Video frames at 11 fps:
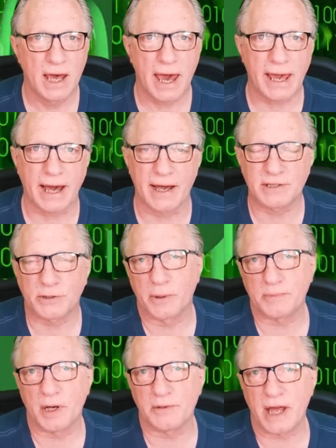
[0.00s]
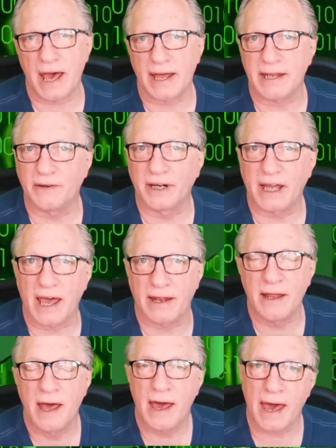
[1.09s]
Hey guys, Crypto Dad here
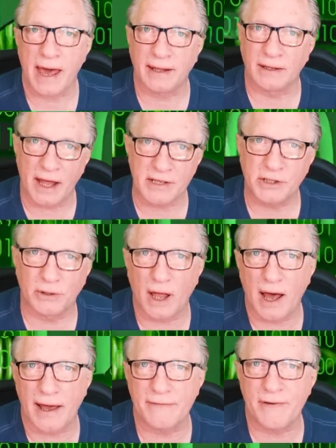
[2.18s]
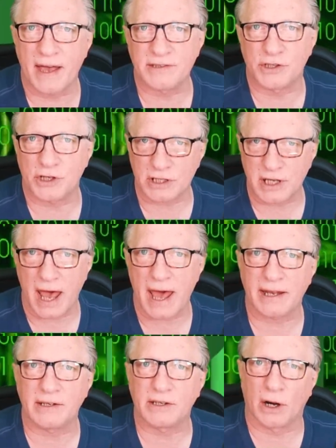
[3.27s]
again, and Ledger Live has just
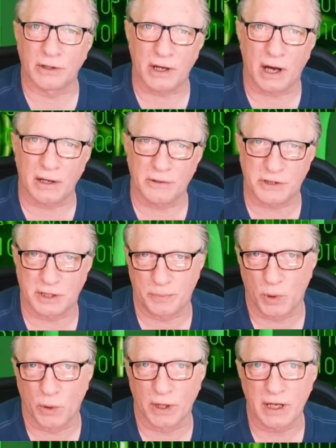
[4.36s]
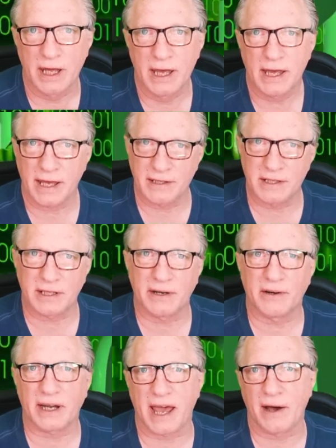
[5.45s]
added Cardano support into
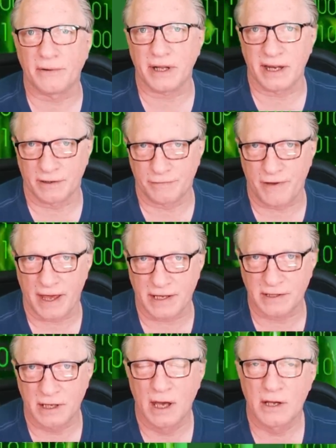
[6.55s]
their account interface.